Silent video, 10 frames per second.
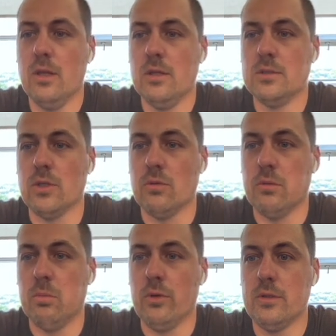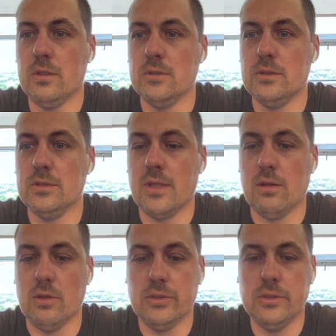So the point is, it's
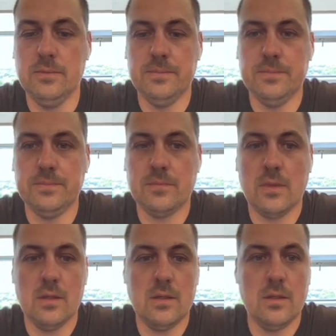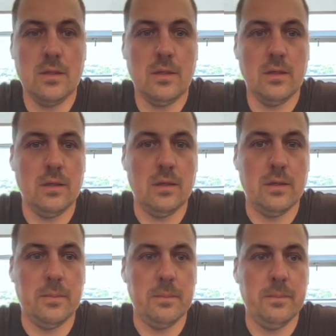downloaded,
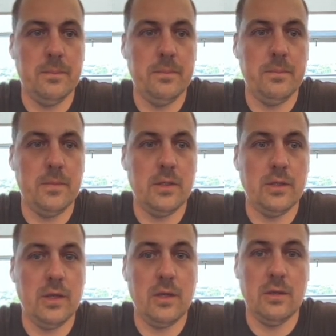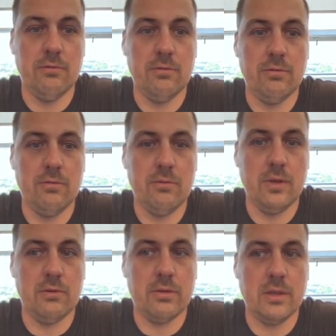and you have
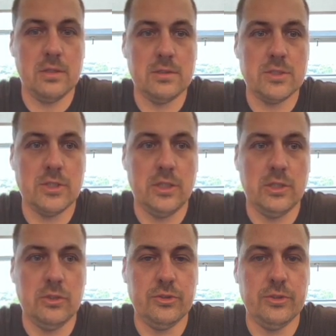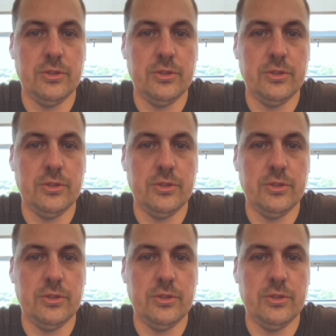everything installed.